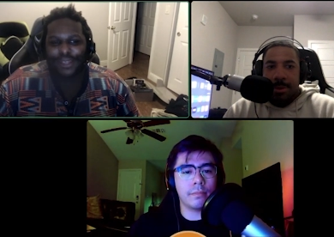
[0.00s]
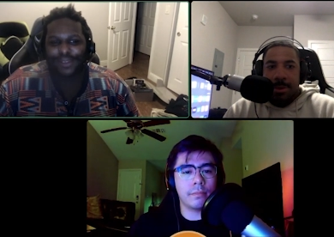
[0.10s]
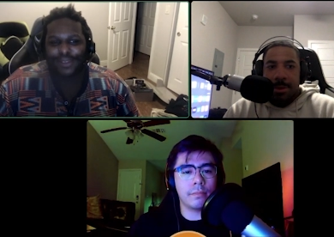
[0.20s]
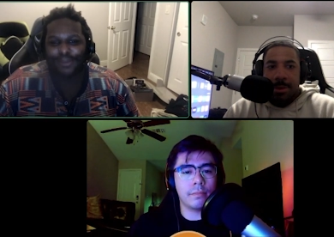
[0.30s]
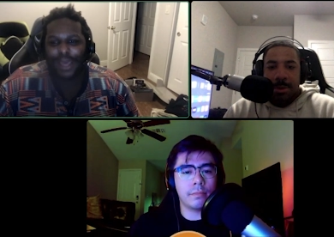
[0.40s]

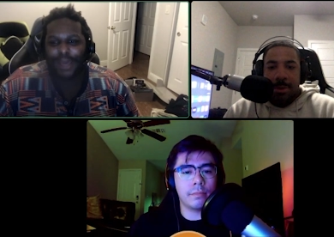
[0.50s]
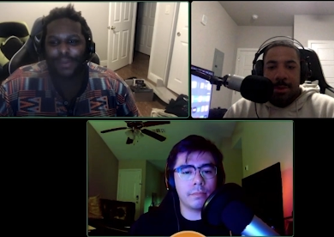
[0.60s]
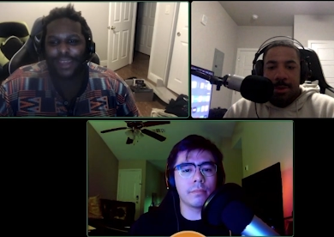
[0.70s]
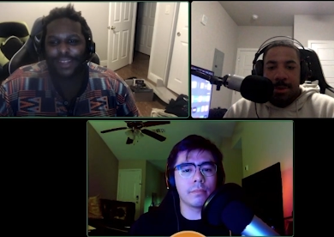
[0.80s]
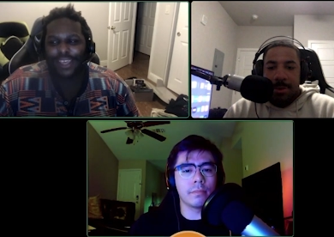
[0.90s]
Speaker 1: It's like
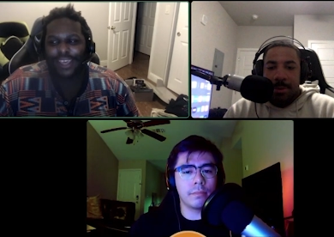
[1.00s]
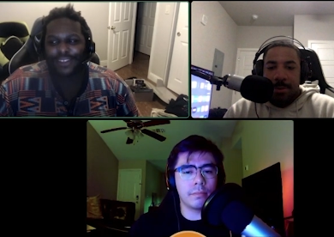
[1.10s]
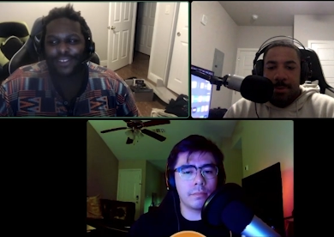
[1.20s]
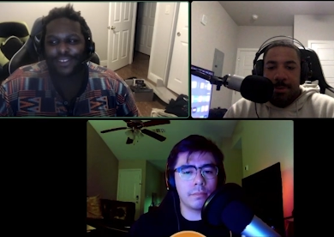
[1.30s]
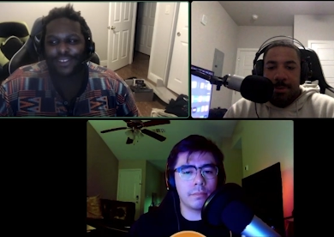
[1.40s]
Batman
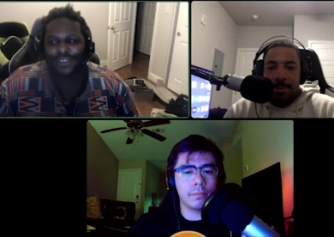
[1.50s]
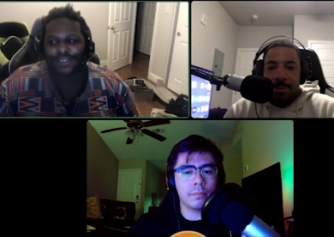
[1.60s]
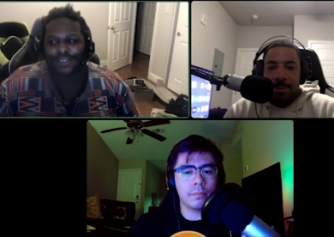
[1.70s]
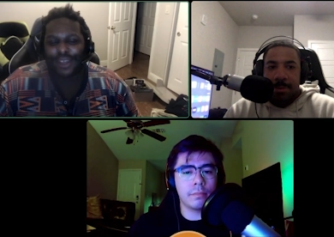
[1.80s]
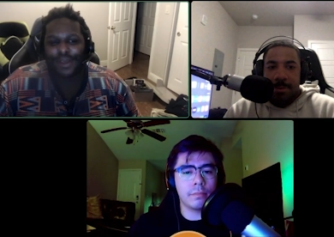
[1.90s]
can't just
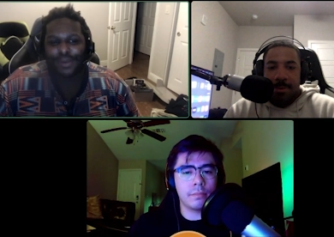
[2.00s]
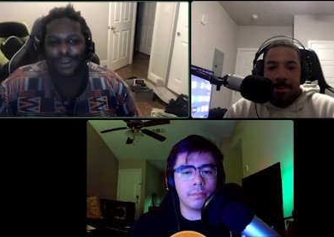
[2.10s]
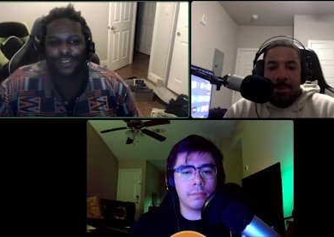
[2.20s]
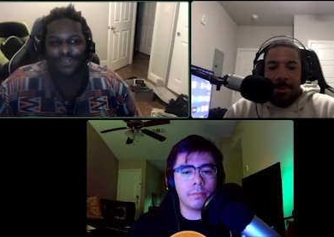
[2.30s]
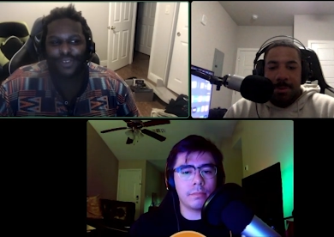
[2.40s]

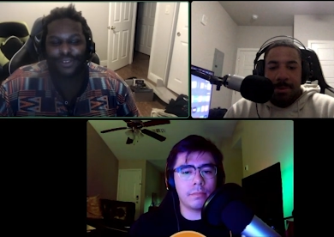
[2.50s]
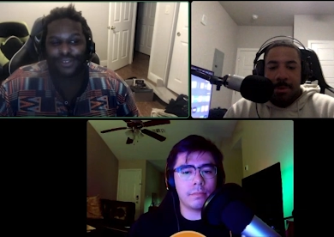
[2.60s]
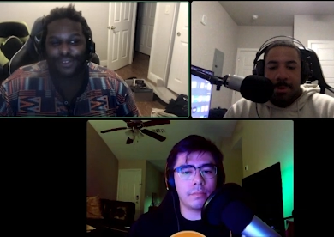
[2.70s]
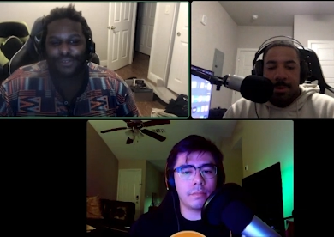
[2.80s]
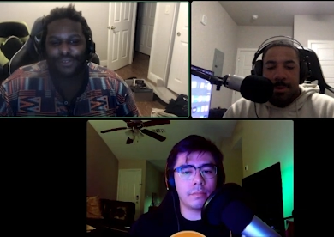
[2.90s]
punch
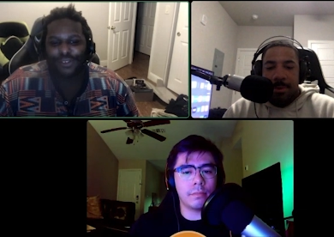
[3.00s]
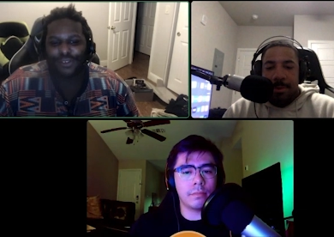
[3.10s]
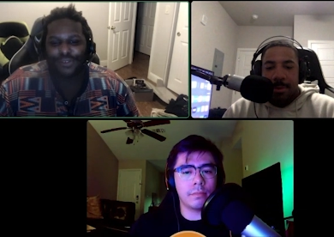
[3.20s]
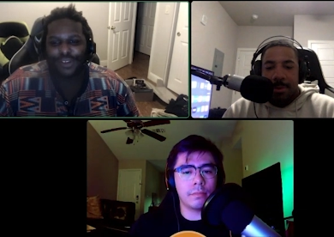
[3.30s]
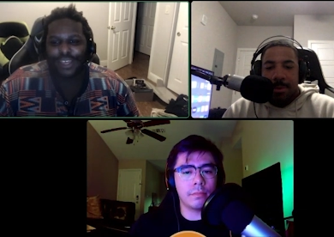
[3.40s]
villains over and
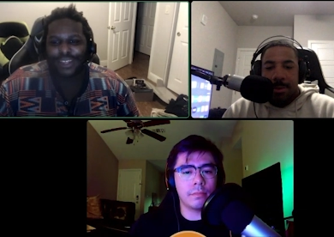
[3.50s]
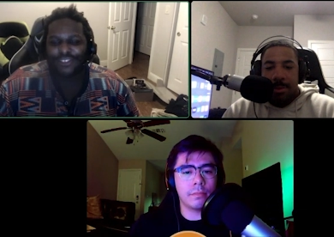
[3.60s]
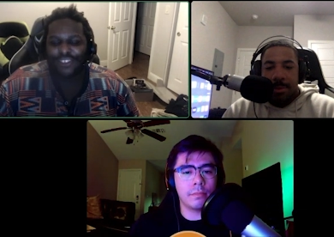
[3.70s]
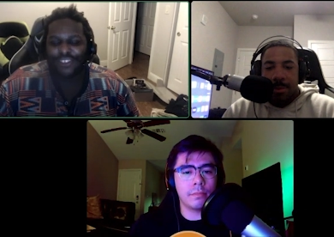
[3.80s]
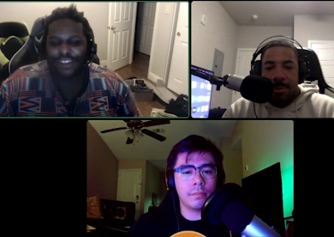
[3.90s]
over again and
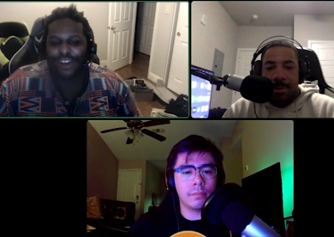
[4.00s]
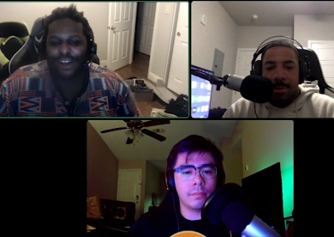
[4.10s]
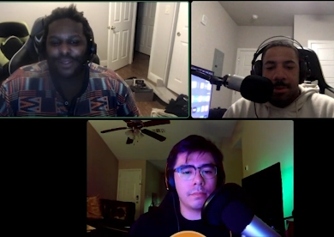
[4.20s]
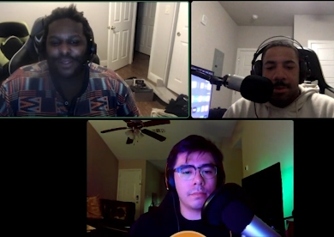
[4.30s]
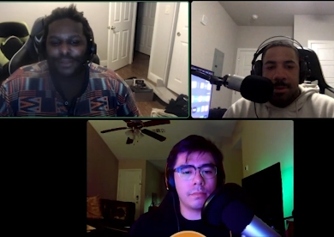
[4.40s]
change Gotham.